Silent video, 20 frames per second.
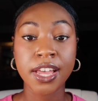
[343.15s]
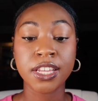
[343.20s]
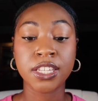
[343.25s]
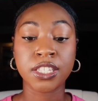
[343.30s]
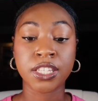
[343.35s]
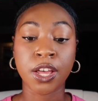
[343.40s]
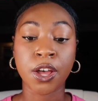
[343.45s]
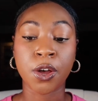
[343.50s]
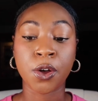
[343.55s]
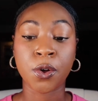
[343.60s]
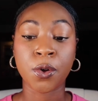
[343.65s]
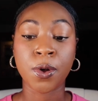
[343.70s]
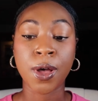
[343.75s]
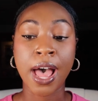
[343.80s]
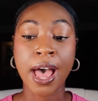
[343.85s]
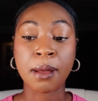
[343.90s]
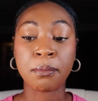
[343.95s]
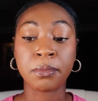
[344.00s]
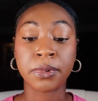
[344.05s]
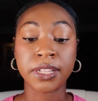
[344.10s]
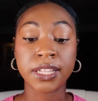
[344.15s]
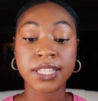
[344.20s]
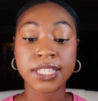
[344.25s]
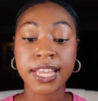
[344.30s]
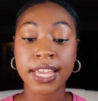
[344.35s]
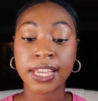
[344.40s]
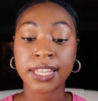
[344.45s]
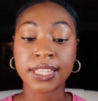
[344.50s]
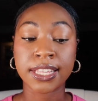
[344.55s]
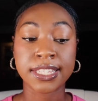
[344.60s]
So I'm really
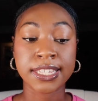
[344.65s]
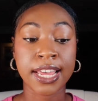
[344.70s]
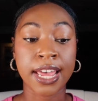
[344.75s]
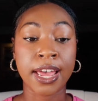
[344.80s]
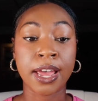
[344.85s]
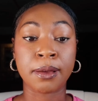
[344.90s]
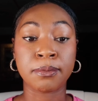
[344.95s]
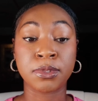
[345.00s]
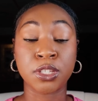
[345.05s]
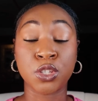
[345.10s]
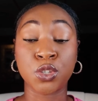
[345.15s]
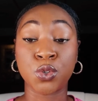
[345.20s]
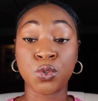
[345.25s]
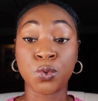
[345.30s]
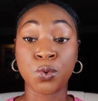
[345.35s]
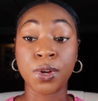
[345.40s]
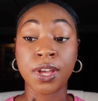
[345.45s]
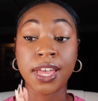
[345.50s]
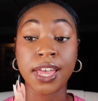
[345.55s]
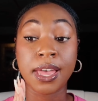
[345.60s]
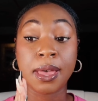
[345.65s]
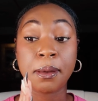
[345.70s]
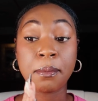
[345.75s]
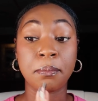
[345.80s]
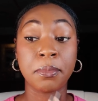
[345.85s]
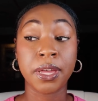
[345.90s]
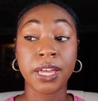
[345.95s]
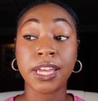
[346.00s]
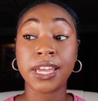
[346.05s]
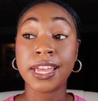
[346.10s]
taking the time to
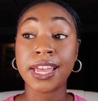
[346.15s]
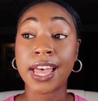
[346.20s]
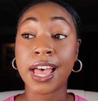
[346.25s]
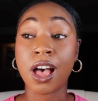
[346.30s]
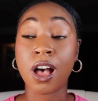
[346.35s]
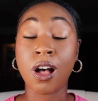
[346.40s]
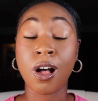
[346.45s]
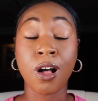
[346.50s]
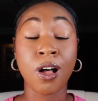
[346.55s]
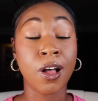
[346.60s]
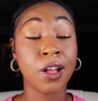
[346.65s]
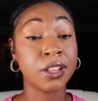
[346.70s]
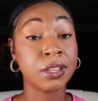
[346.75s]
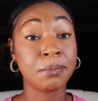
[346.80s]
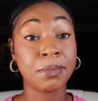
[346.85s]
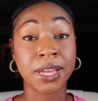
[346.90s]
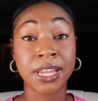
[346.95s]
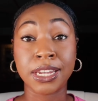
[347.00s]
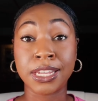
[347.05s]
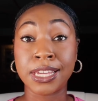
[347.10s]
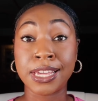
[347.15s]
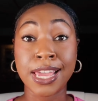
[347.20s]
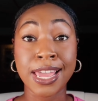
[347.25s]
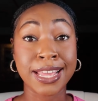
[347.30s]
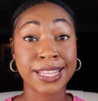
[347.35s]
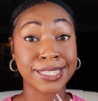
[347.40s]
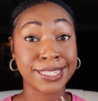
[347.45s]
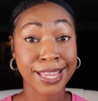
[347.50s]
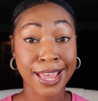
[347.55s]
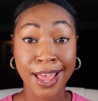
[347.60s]
put all the money
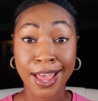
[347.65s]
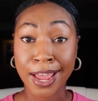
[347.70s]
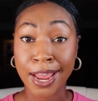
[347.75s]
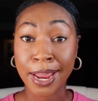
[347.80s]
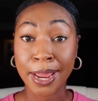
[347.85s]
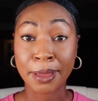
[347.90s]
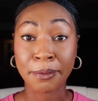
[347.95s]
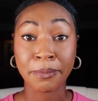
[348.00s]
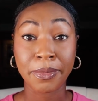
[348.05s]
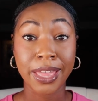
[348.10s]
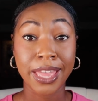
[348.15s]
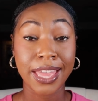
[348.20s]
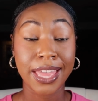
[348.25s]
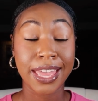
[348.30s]
and time,